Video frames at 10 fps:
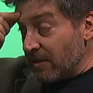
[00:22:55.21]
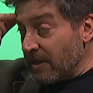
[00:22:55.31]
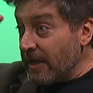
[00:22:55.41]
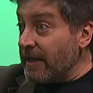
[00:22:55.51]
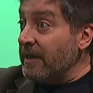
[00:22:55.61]

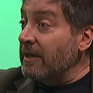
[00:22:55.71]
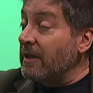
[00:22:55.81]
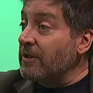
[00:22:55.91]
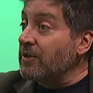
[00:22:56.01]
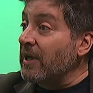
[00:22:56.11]

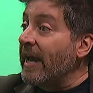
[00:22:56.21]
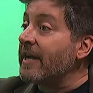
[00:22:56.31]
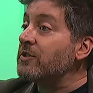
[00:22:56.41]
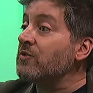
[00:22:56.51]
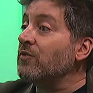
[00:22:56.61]

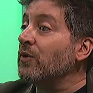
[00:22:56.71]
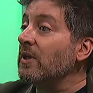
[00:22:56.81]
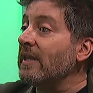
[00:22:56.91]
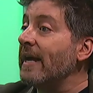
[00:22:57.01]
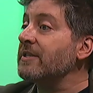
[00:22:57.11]
ads for
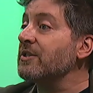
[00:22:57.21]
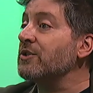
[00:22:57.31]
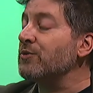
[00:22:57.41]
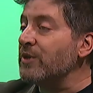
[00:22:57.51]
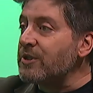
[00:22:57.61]
Lexus
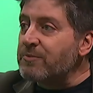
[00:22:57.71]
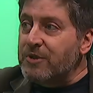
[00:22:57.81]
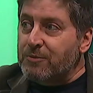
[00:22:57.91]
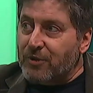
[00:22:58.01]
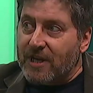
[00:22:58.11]

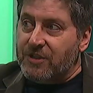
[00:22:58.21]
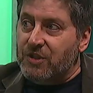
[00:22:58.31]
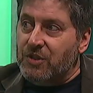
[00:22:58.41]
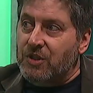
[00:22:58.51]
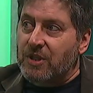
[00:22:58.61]
Christmas
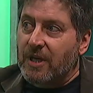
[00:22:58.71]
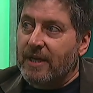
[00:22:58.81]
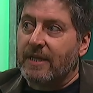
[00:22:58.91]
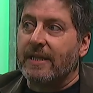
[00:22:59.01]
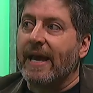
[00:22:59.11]
presents
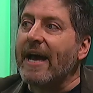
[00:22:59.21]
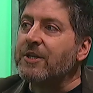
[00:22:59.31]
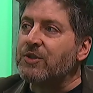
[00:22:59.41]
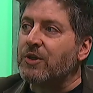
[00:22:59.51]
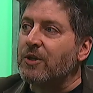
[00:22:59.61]
in the
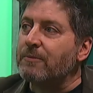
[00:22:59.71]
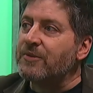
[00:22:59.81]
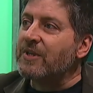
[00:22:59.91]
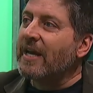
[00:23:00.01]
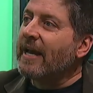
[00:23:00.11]
exurbs.